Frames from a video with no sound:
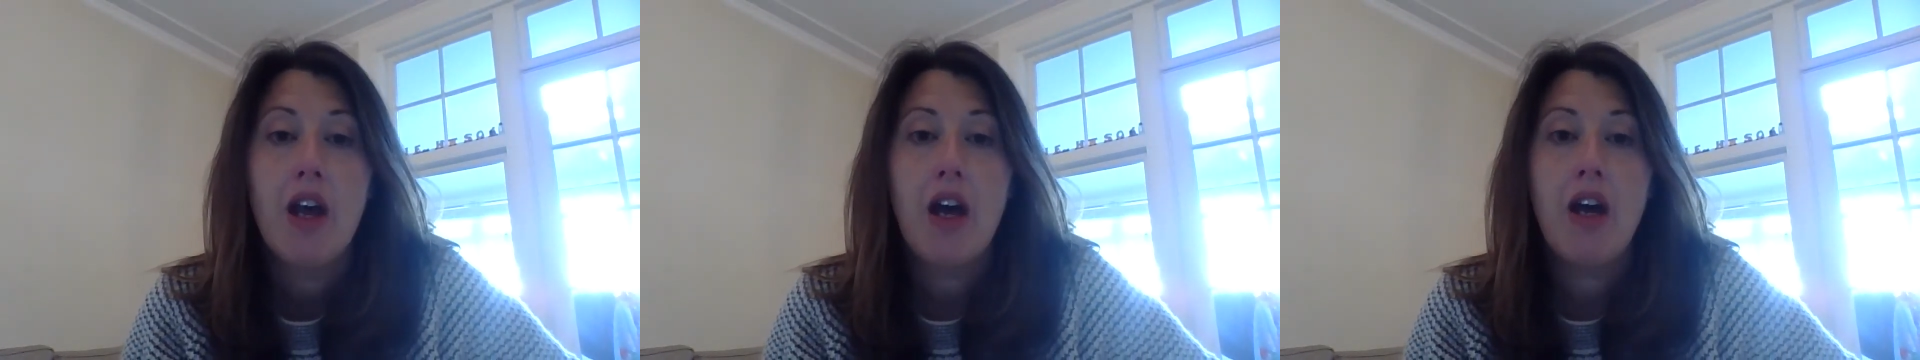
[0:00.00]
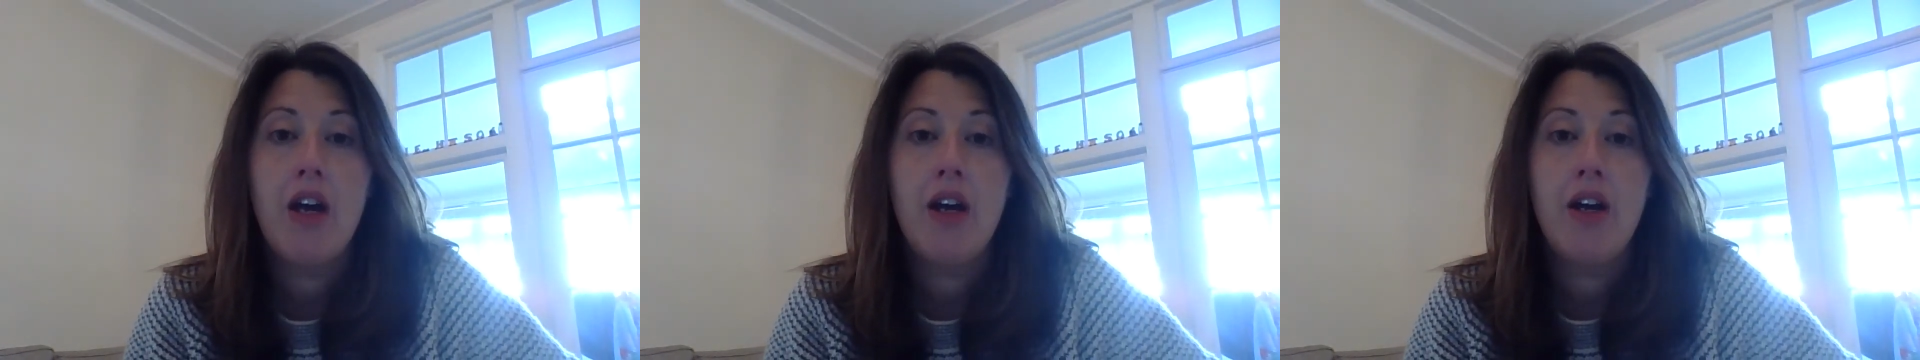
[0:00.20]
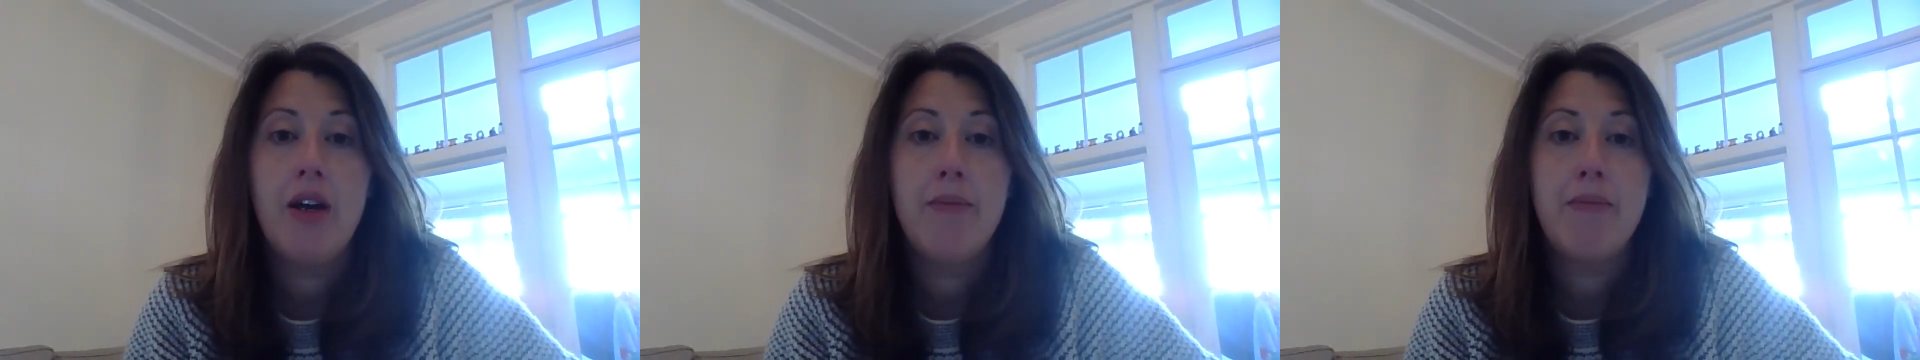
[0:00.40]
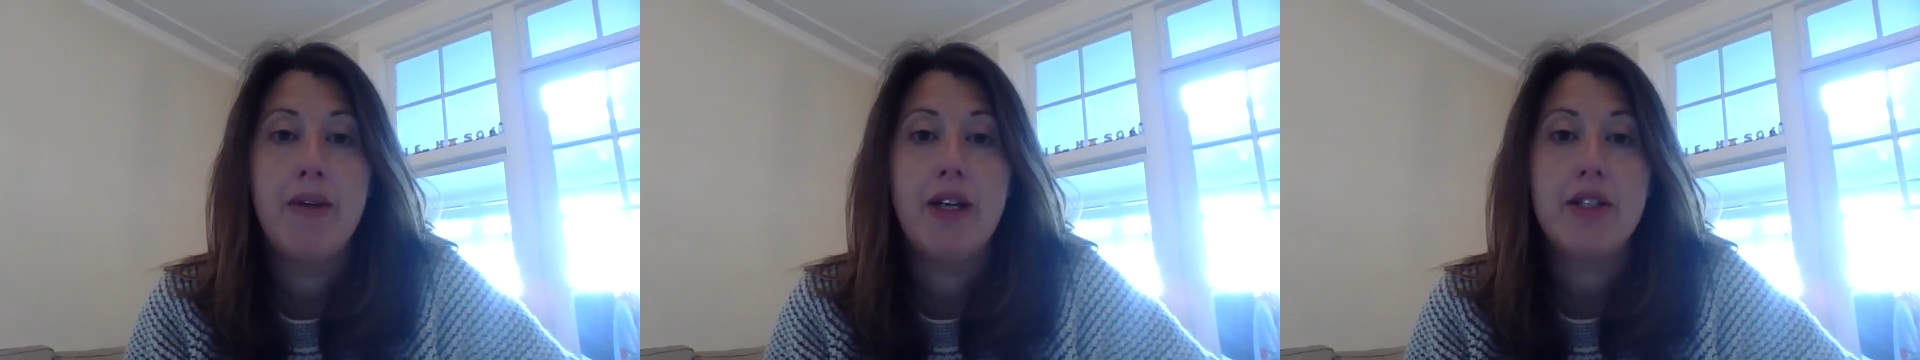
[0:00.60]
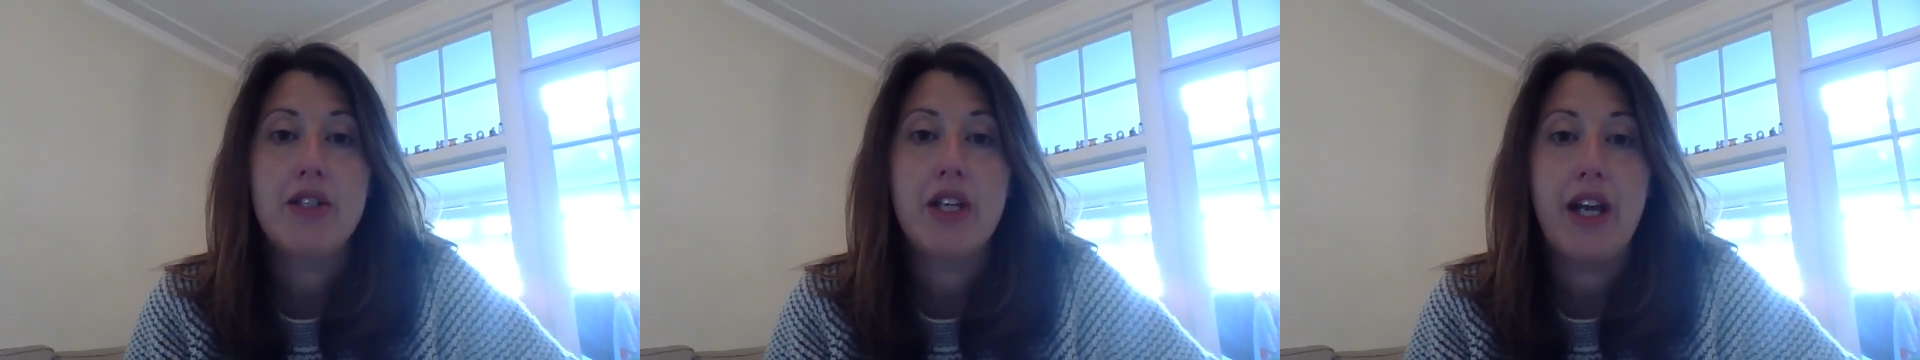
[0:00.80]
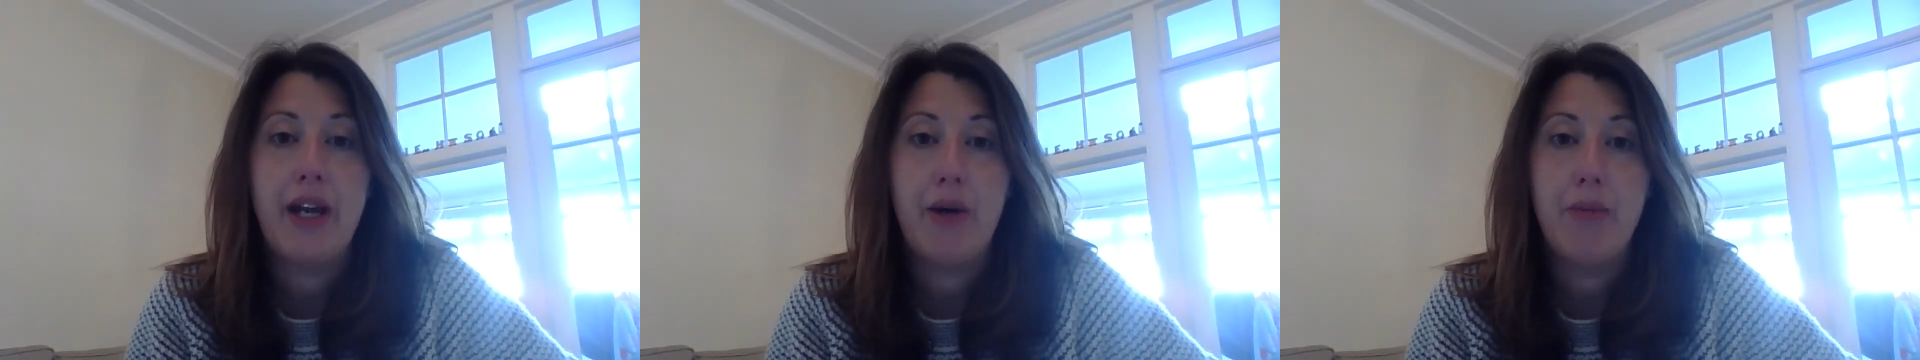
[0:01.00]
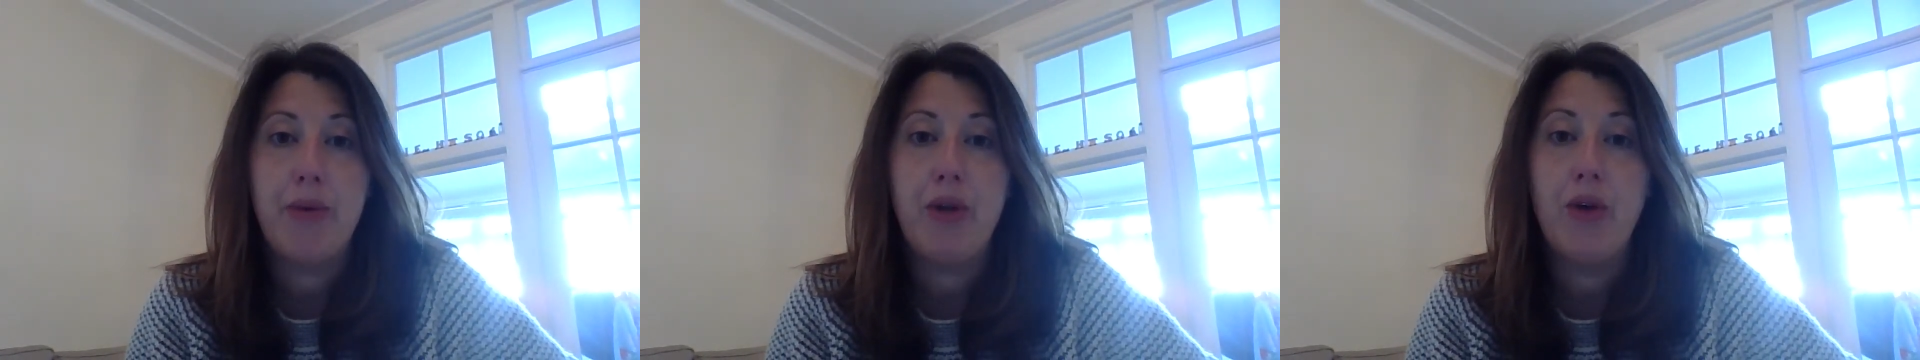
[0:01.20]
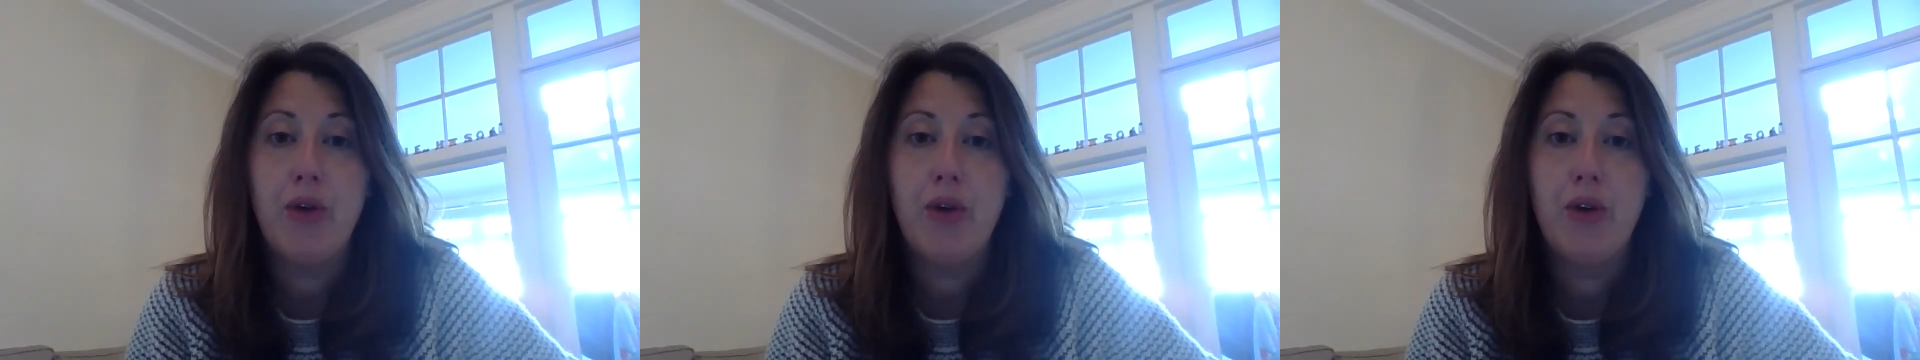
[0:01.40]
to help
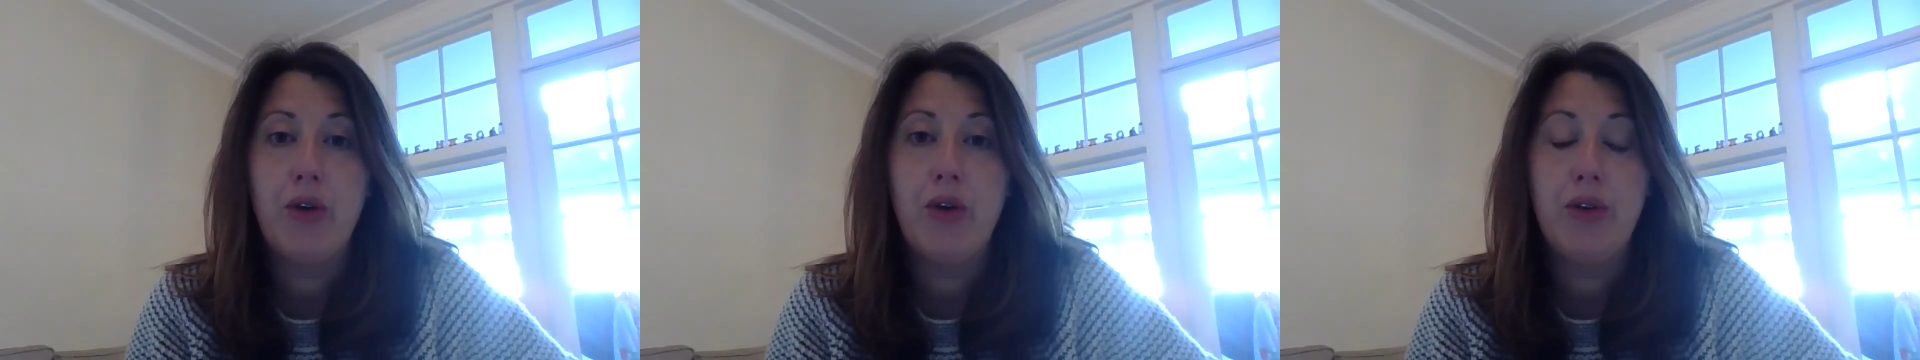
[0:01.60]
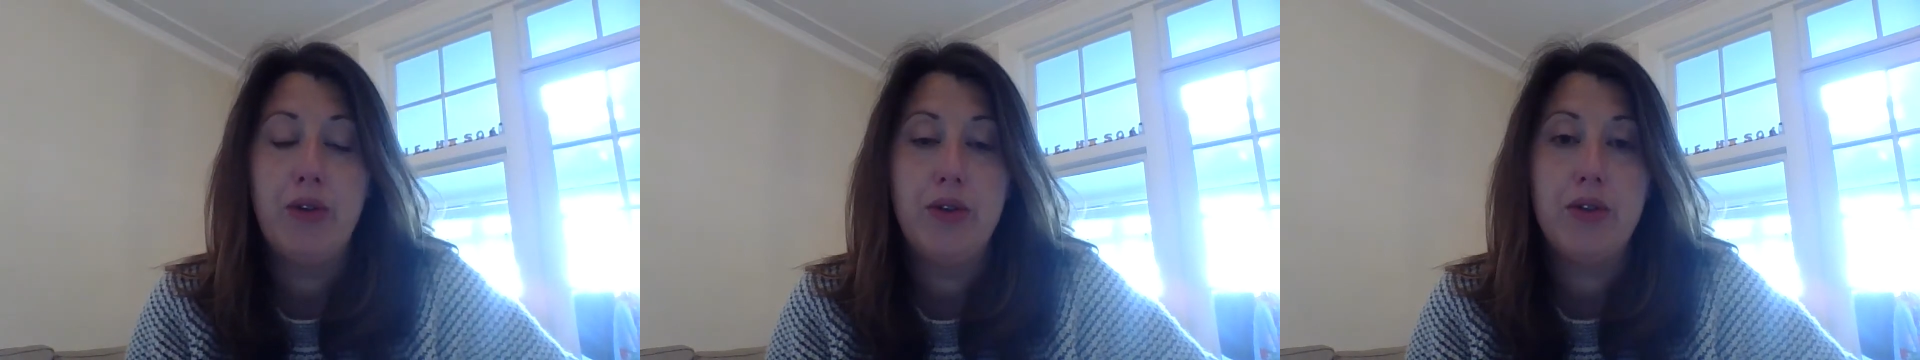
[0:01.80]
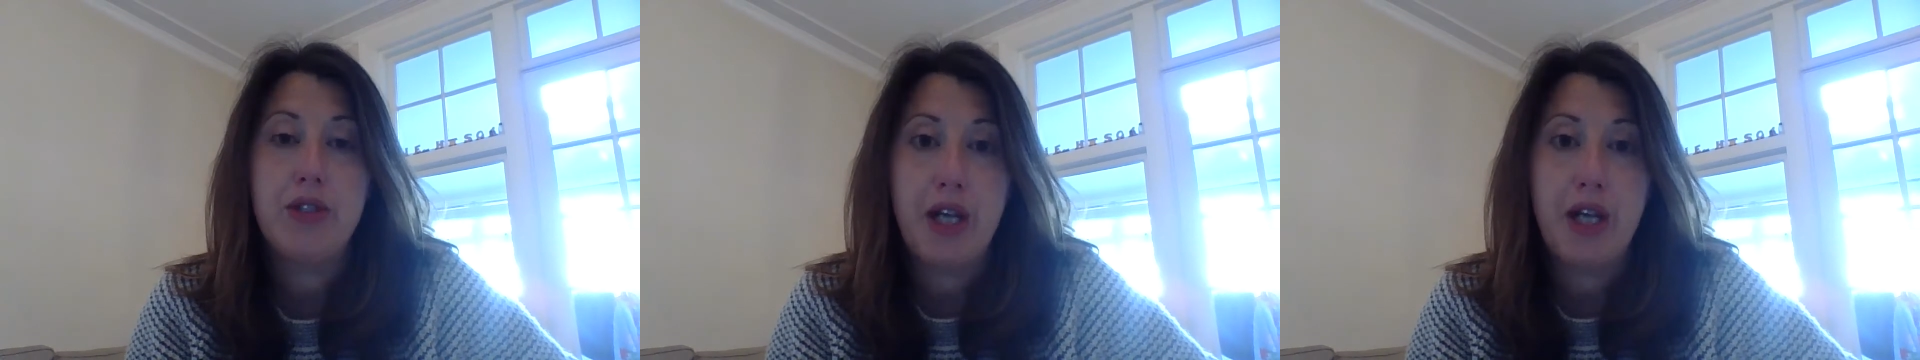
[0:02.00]
you